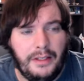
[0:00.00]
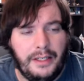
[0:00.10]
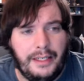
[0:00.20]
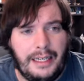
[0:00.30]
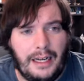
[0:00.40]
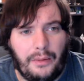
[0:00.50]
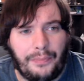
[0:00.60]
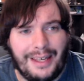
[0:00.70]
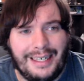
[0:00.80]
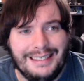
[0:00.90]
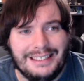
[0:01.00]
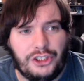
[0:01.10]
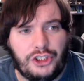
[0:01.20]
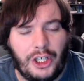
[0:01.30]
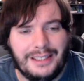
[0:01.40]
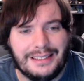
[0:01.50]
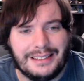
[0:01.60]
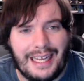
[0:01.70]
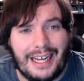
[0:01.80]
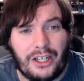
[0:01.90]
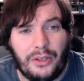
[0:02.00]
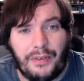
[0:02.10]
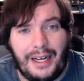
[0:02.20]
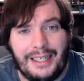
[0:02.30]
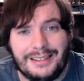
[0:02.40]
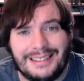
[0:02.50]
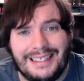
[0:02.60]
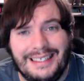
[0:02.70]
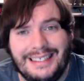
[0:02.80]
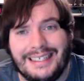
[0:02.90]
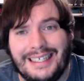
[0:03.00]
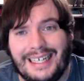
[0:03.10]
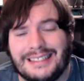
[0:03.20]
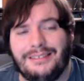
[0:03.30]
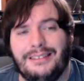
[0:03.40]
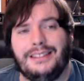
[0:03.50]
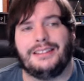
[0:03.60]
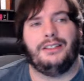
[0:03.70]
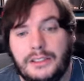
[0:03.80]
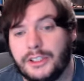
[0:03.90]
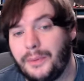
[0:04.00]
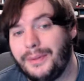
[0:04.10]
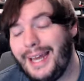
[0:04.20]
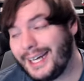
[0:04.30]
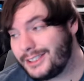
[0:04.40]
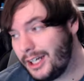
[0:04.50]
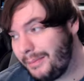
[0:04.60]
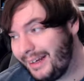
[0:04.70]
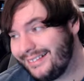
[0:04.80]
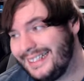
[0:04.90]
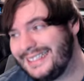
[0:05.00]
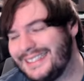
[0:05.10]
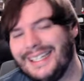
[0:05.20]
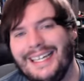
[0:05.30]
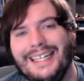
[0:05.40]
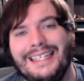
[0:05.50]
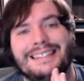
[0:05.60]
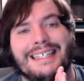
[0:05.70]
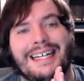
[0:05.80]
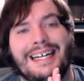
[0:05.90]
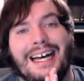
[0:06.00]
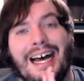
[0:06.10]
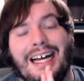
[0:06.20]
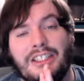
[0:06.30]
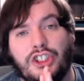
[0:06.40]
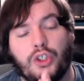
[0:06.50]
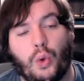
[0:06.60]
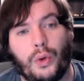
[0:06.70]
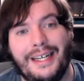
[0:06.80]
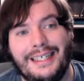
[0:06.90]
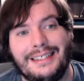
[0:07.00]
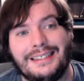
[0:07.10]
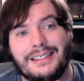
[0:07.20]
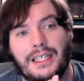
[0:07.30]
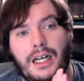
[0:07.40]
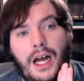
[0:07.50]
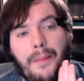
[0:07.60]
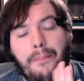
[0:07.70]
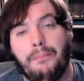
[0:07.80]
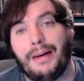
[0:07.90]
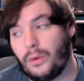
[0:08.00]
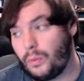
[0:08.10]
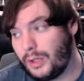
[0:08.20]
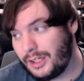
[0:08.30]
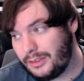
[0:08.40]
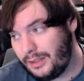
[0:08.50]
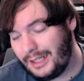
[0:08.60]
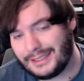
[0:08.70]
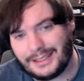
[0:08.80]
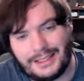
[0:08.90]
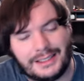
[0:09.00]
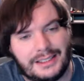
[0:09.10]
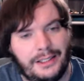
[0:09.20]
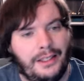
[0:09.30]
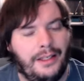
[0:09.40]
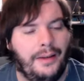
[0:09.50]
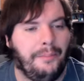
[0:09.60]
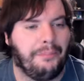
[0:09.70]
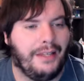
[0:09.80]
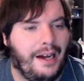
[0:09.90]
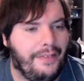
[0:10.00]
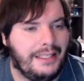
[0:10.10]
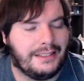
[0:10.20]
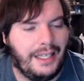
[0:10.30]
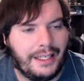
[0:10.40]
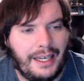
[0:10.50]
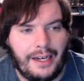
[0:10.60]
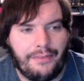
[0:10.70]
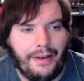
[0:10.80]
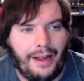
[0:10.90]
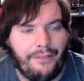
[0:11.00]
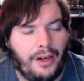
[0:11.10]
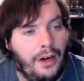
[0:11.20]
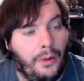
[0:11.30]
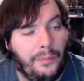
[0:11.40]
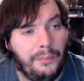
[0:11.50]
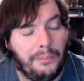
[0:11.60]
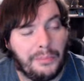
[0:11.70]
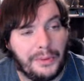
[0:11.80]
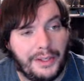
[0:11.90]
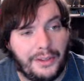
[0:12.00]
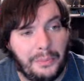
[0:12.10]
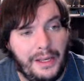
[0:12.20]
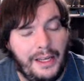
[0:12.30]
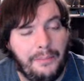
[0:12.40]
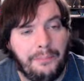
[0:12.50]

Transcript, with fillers: Now, that is Jund sacrifice. Let's get into the next list. So, next on my list is Azorius Metalwork Colossus. Now, this deck got a 5 0. Pretty sweet.